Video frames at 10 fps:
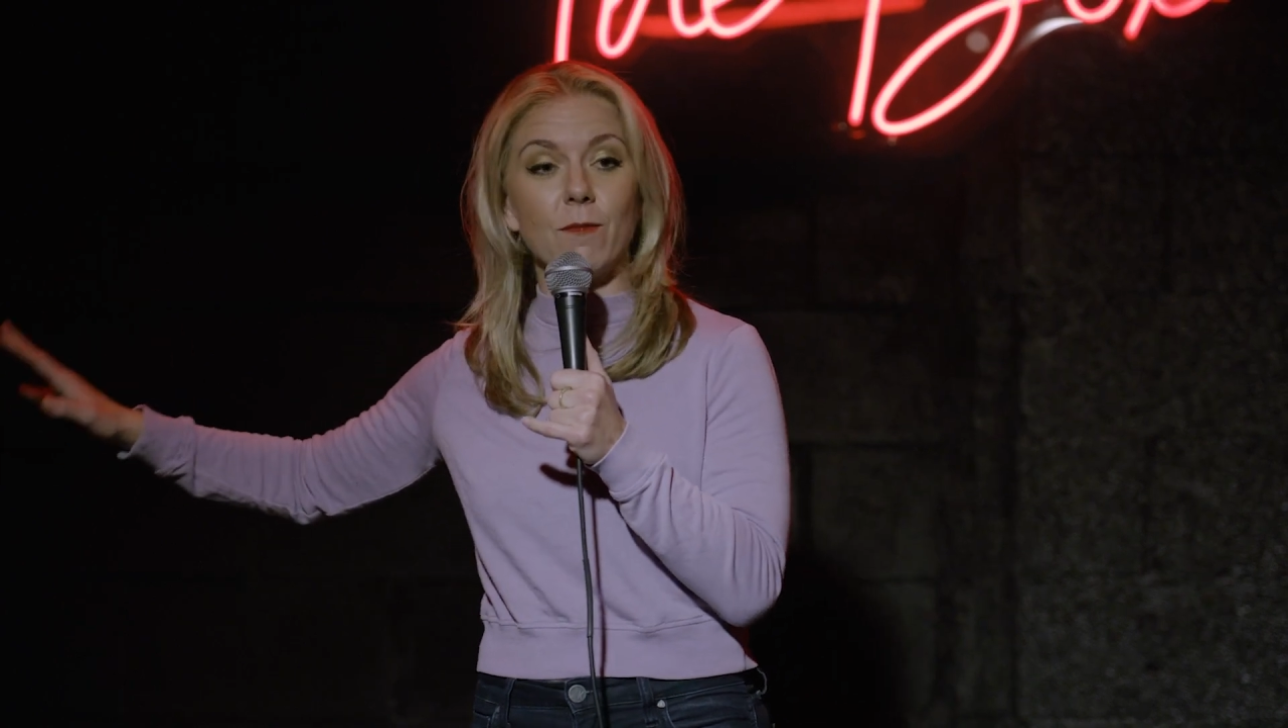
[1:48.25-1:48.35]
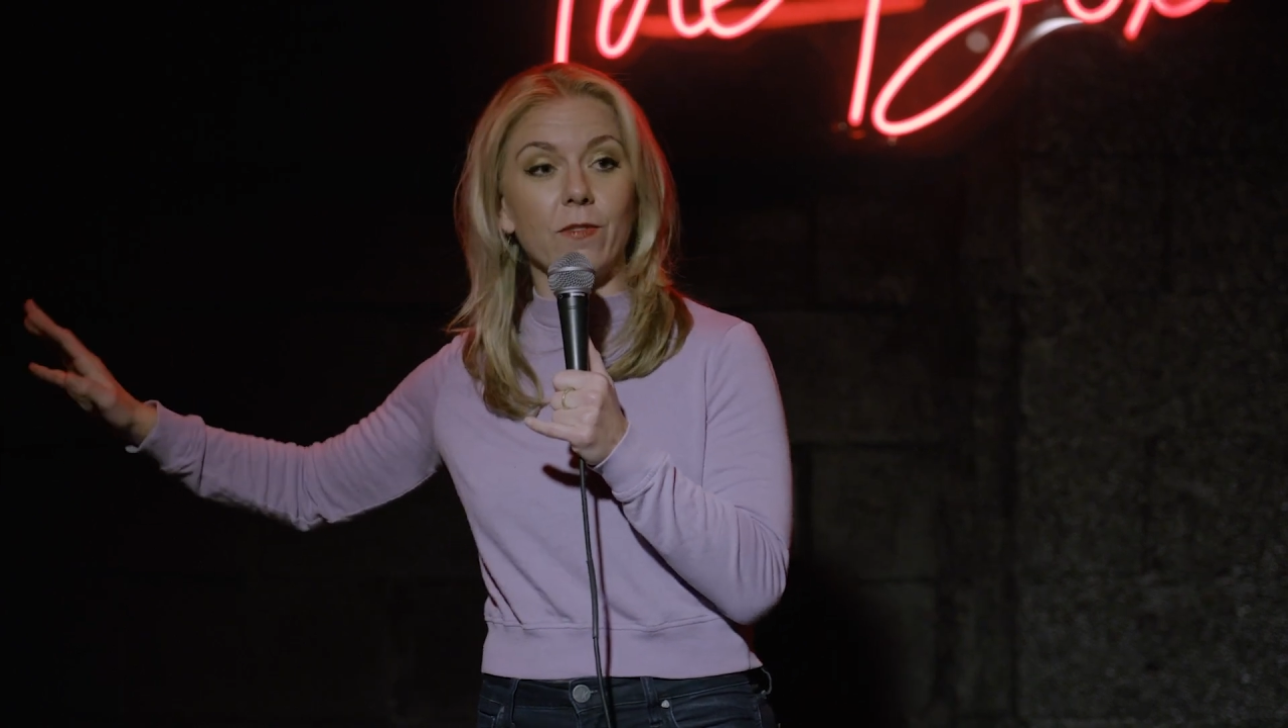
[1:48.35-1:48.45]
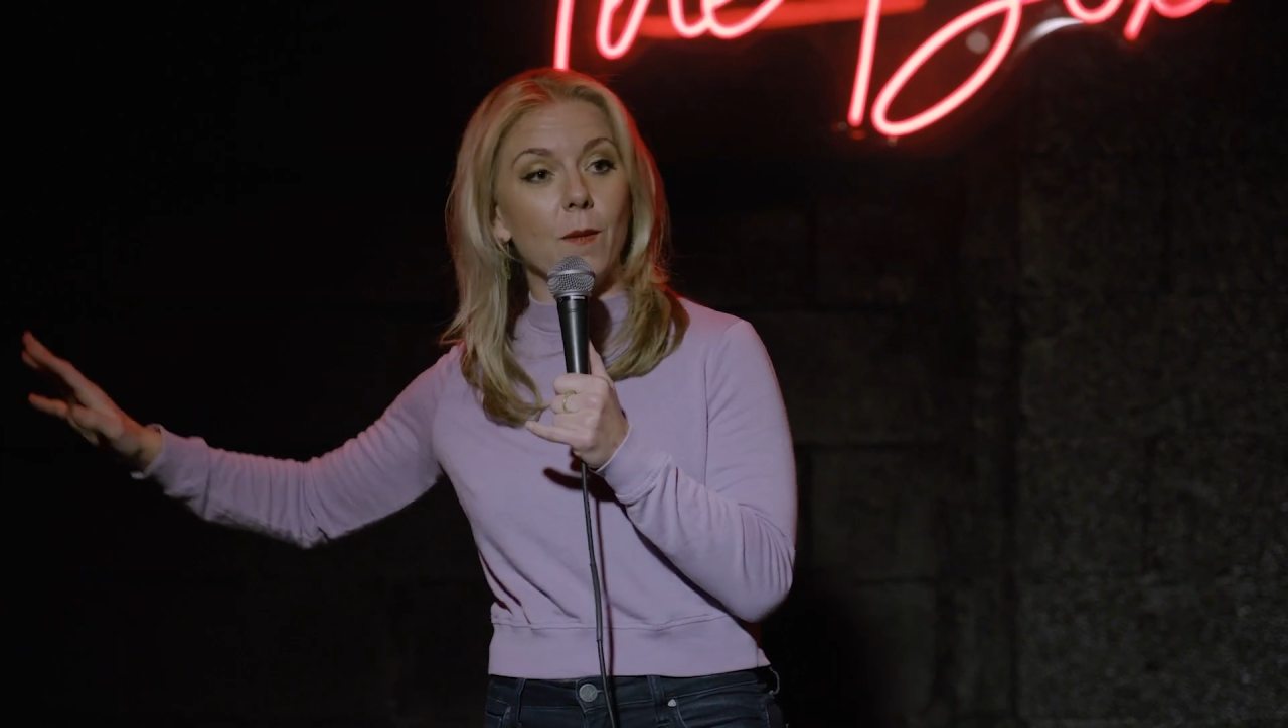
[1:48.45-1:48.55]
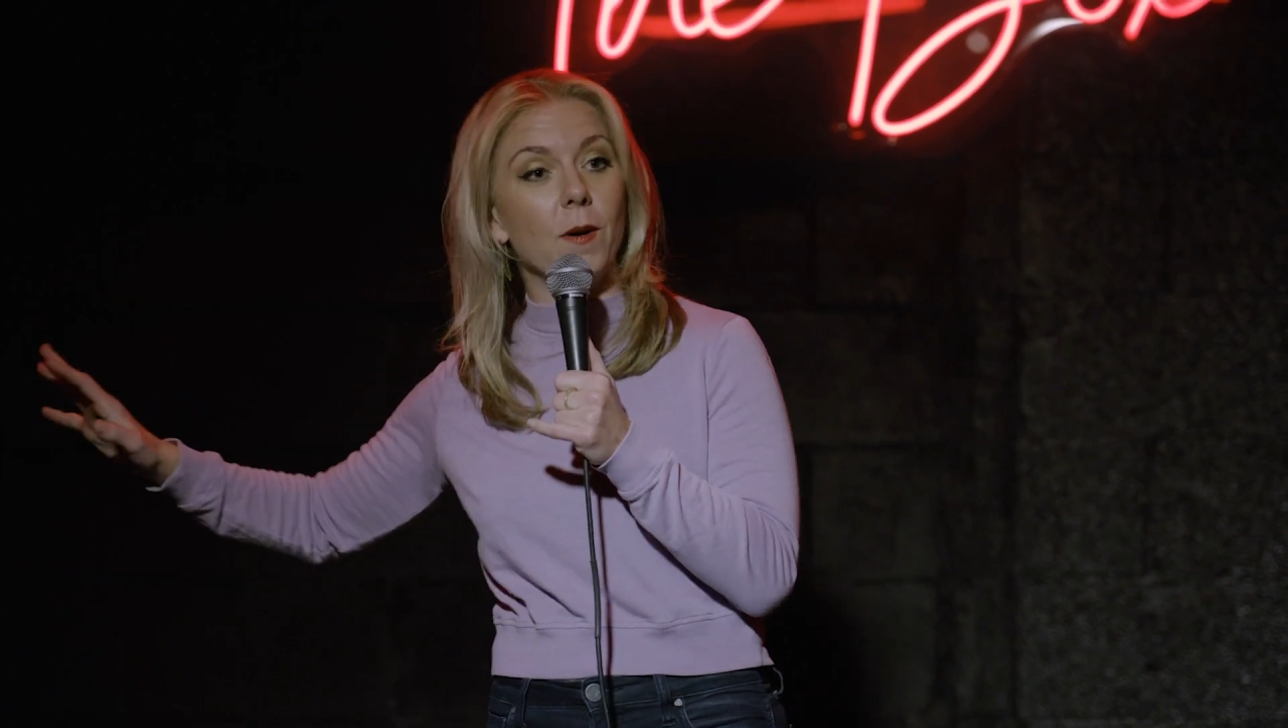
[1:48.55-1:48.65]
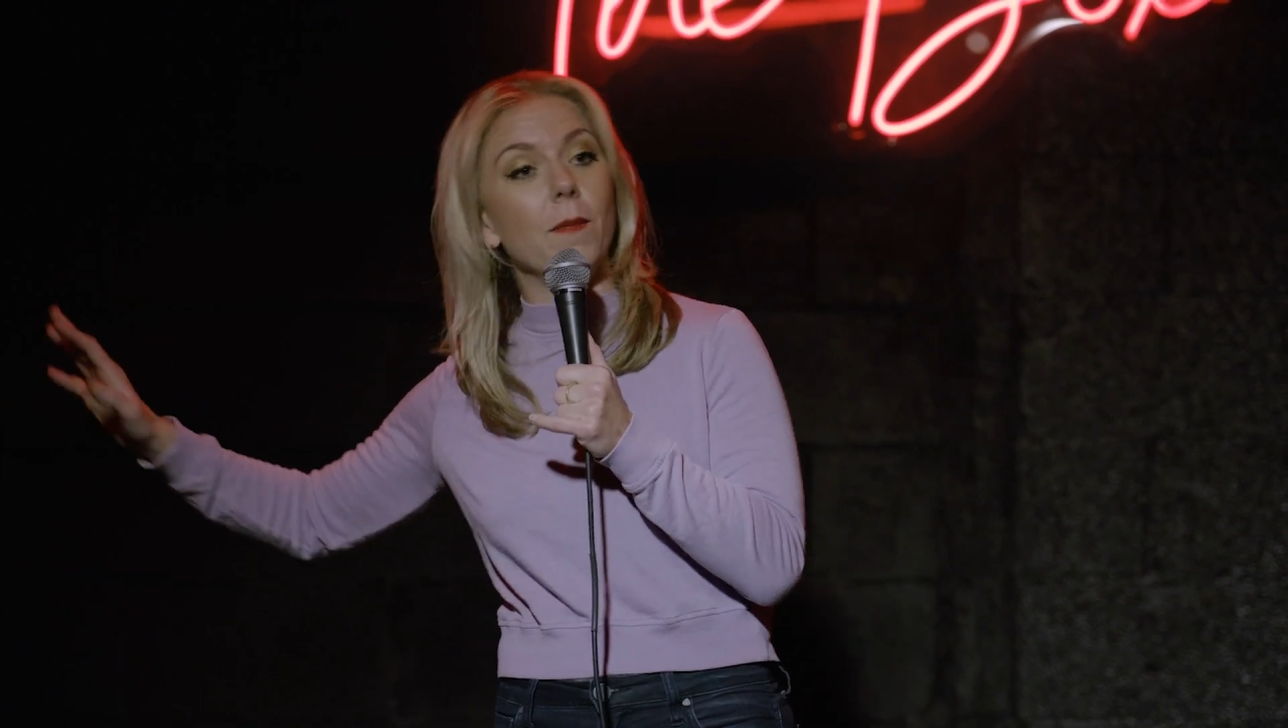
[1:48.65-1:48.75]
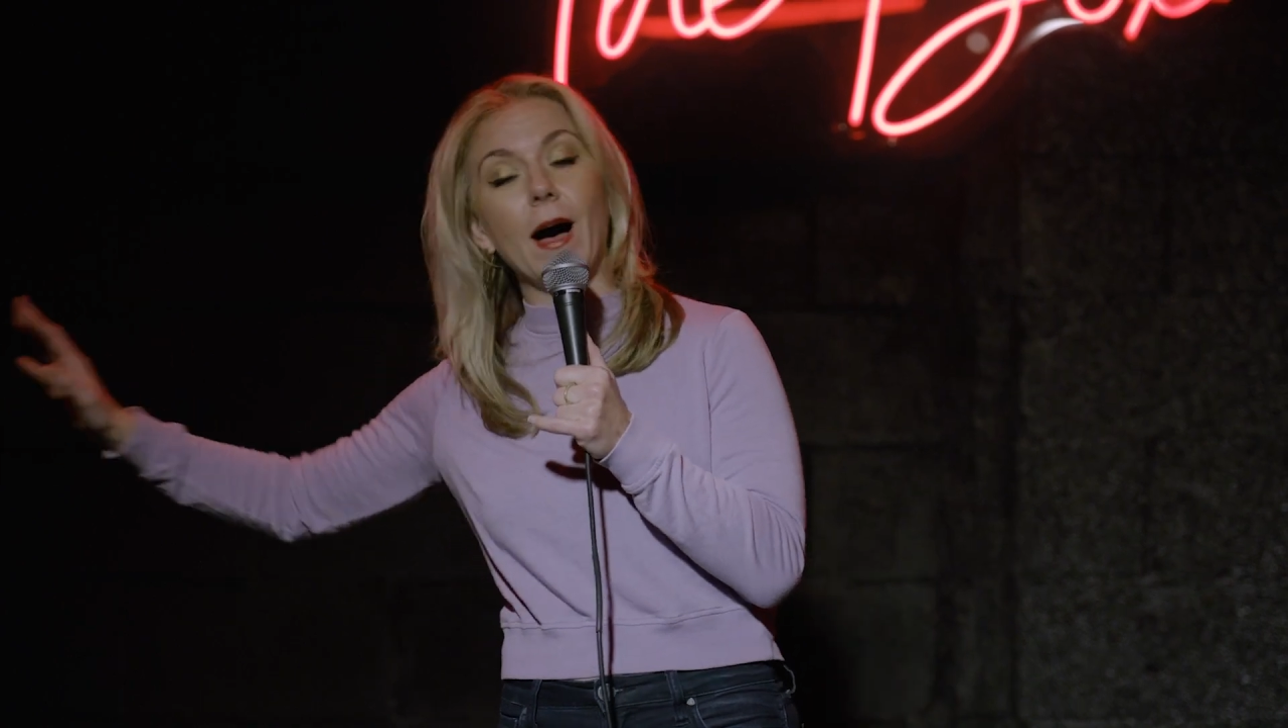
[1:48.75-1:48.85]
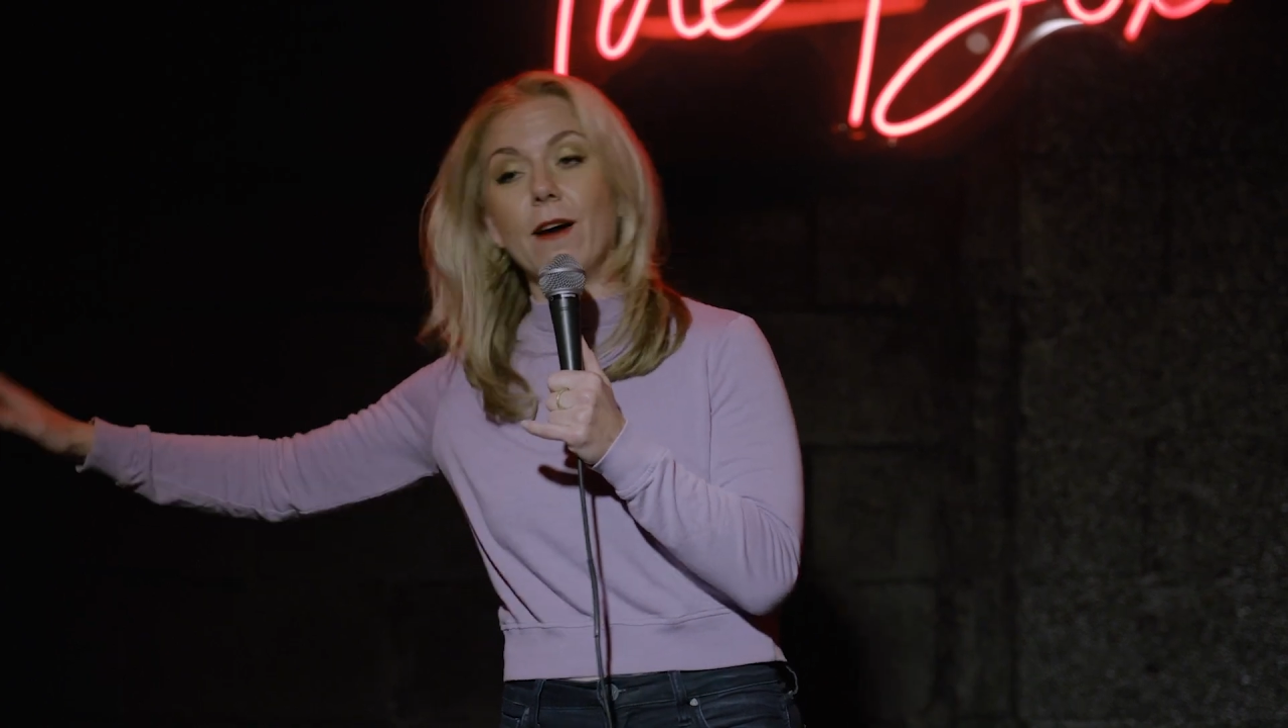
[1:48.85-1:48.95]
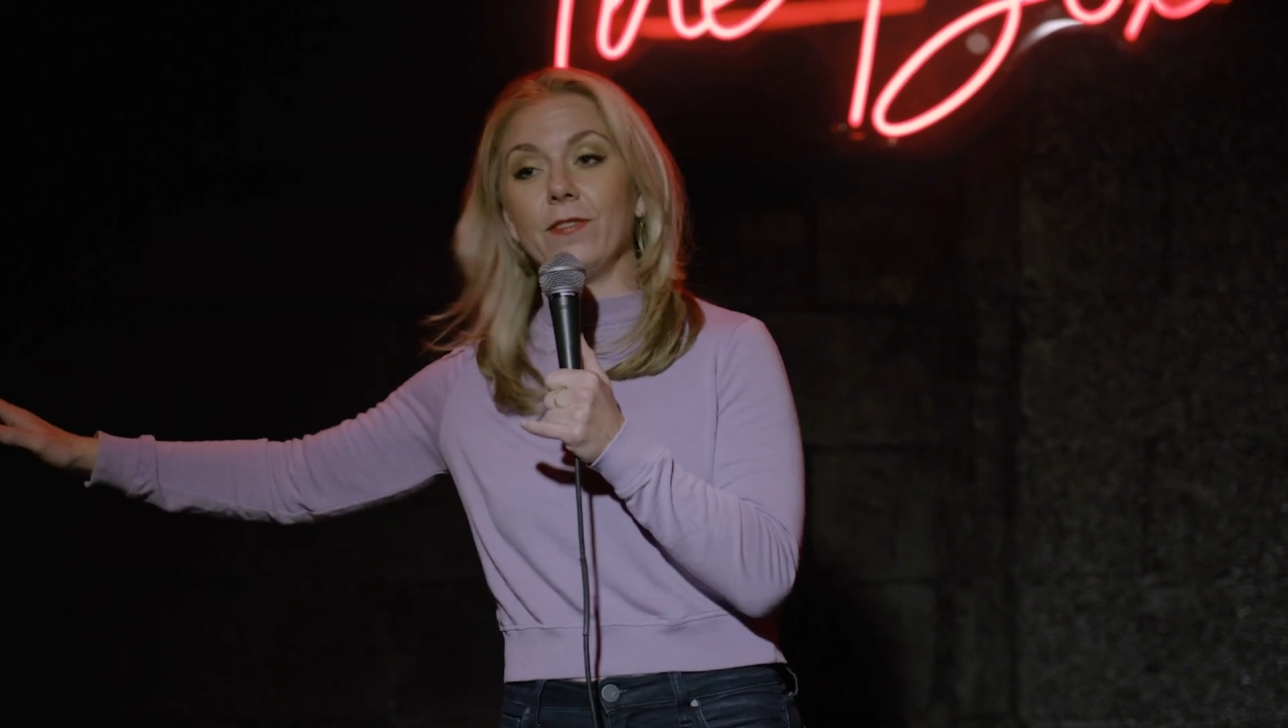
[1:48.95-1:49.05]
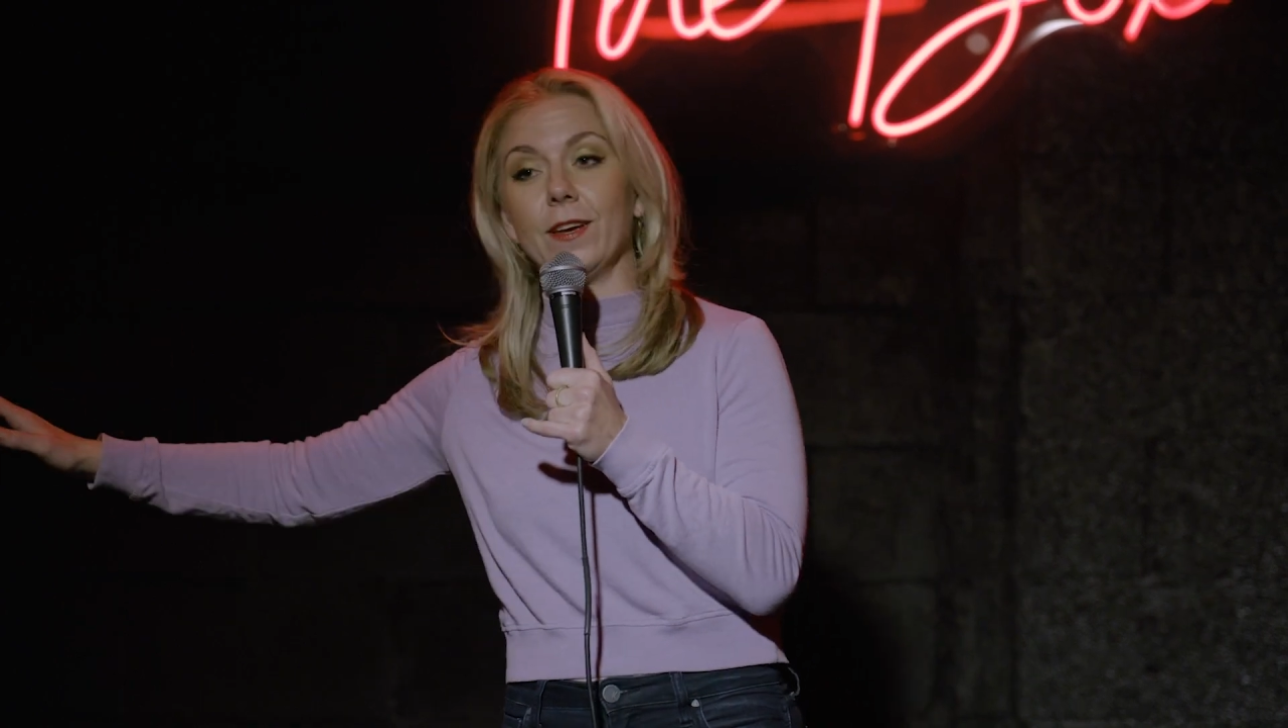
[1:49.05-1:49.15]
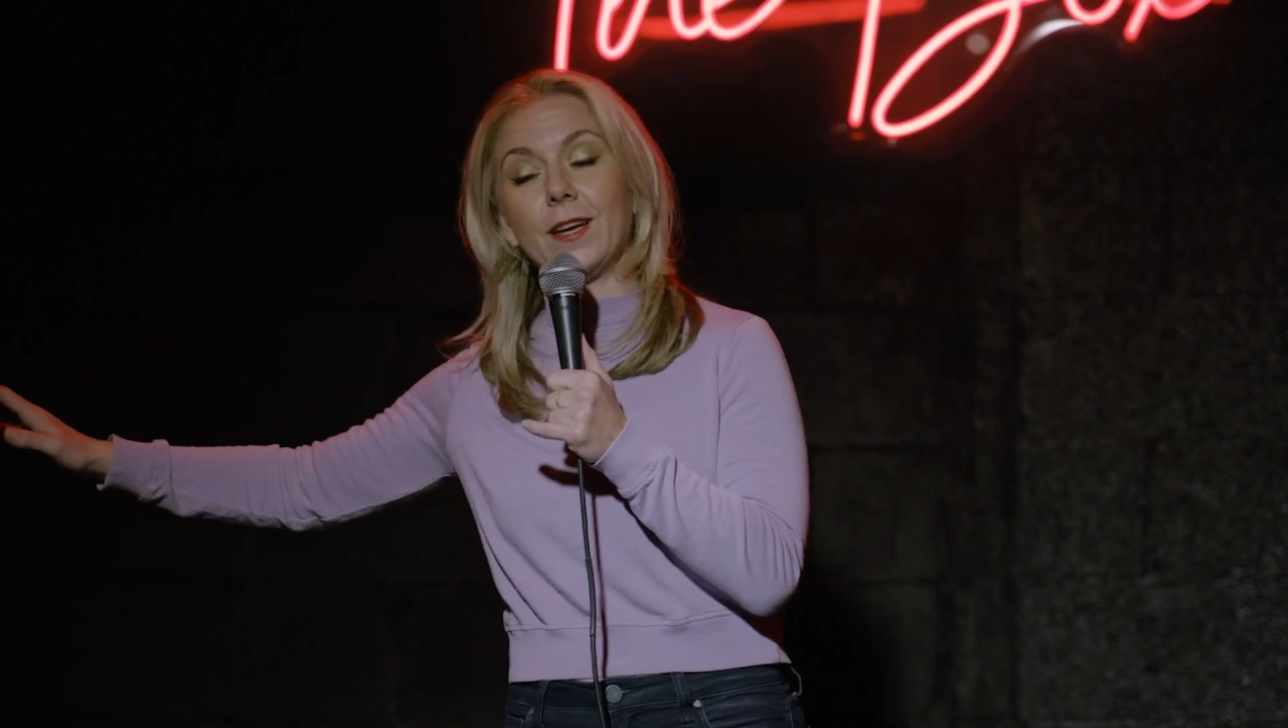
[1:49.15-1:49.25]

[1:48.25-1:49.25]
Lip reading: from a mafia